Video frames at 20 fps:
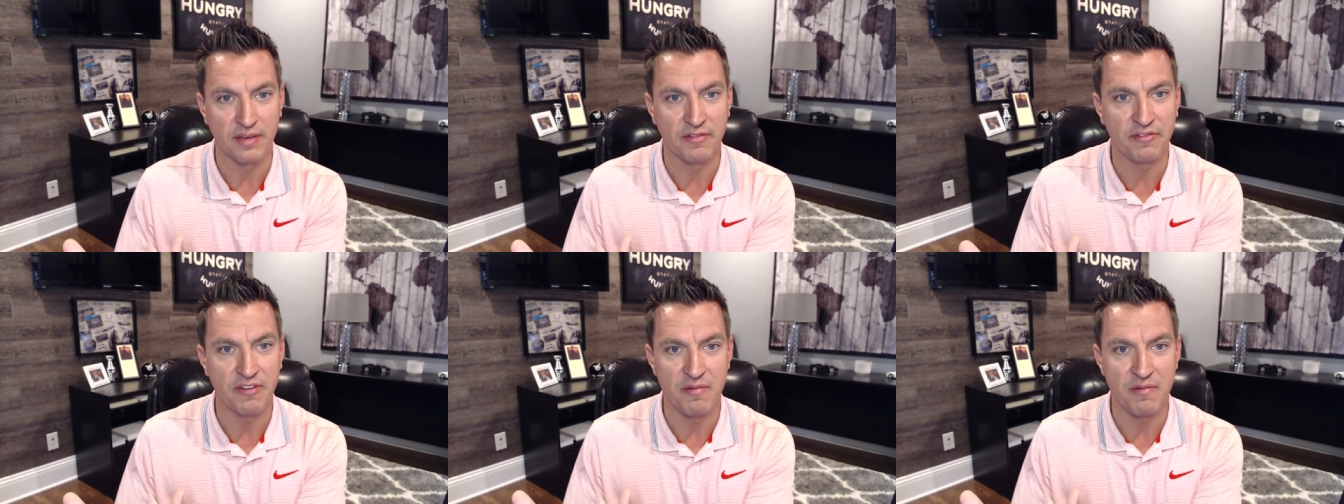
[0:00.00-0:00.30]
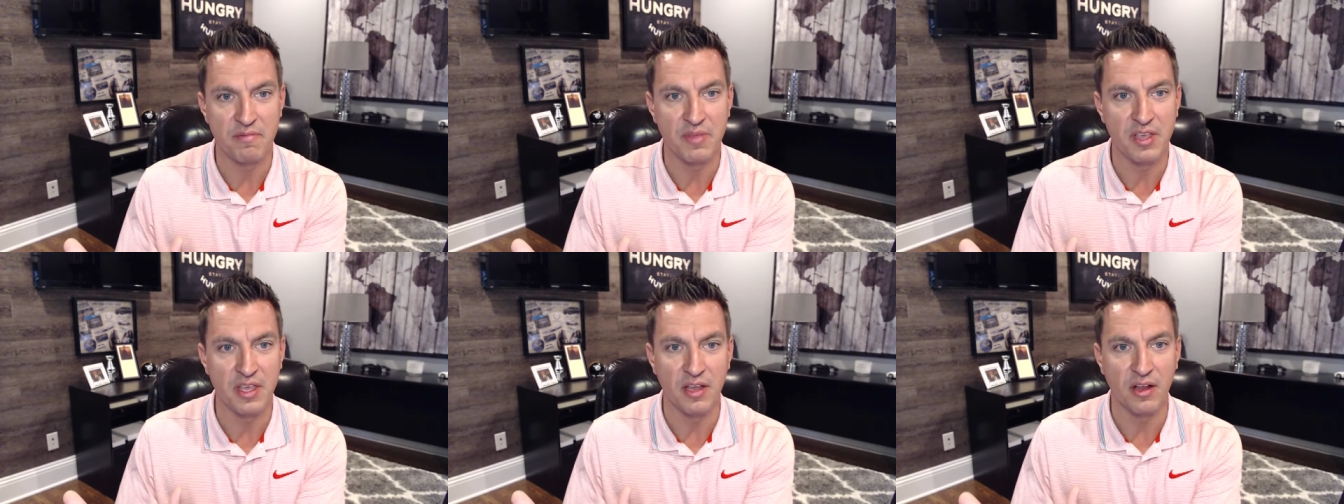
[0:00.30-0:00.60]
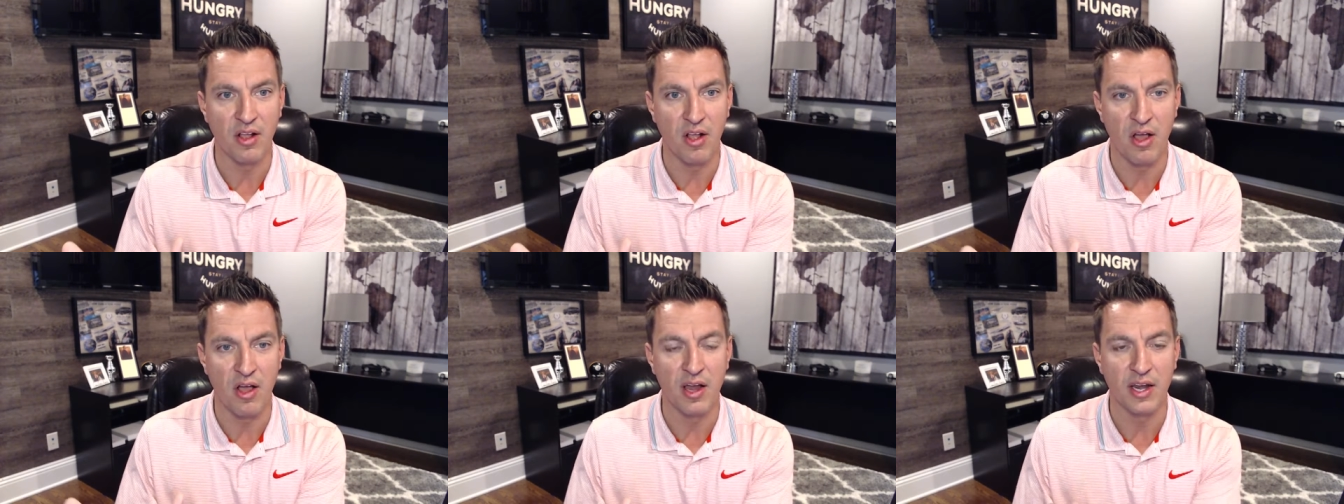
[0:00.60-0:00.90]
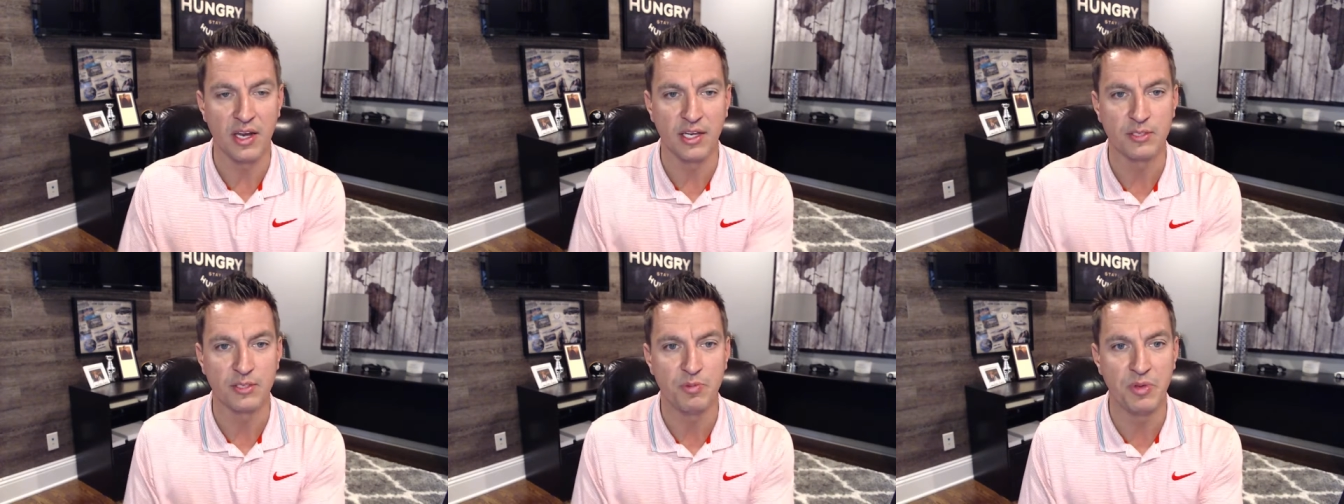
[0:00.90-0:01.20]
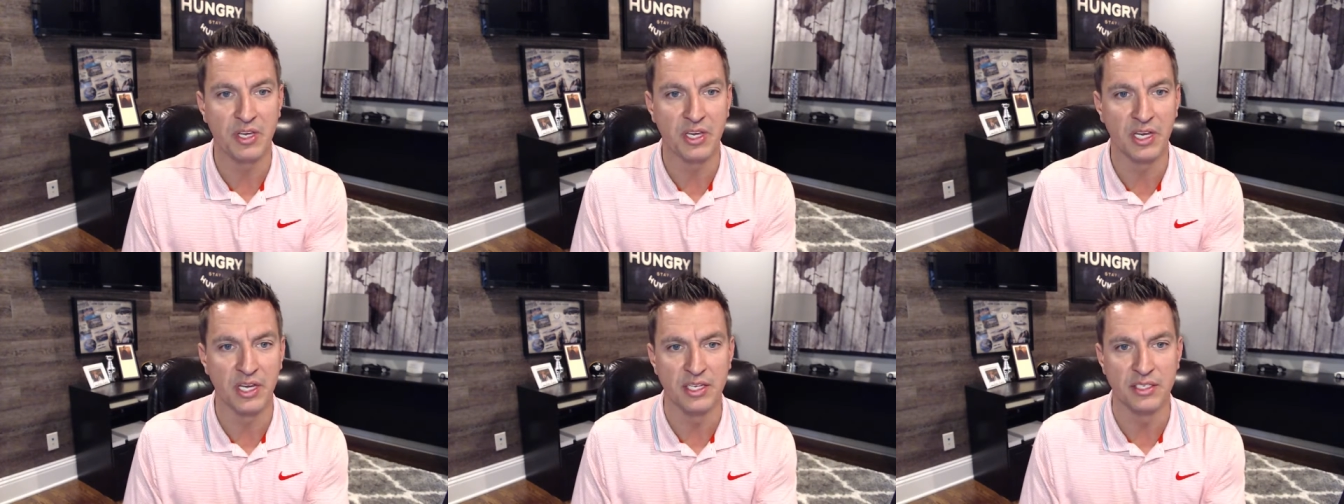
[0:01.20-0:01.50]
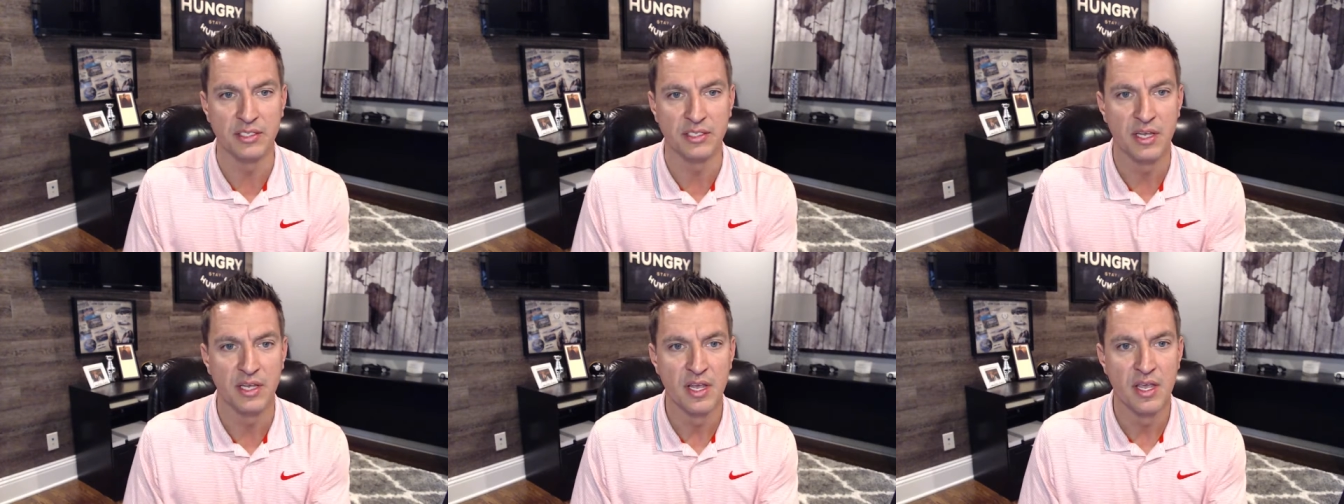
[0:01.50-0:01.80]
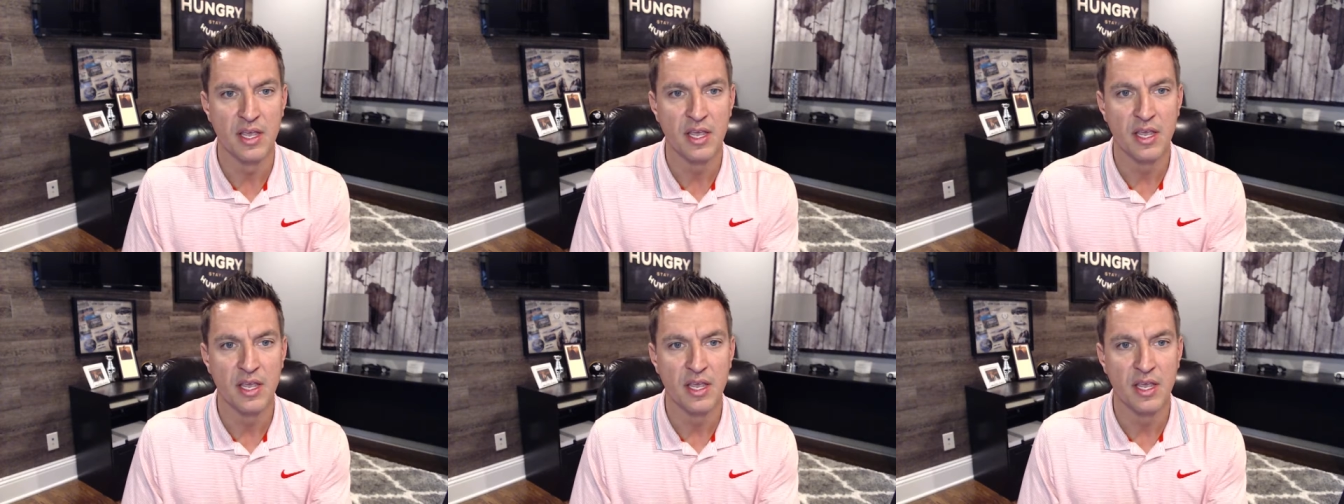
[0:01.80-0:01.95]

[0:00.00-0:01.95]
if I'm being honest because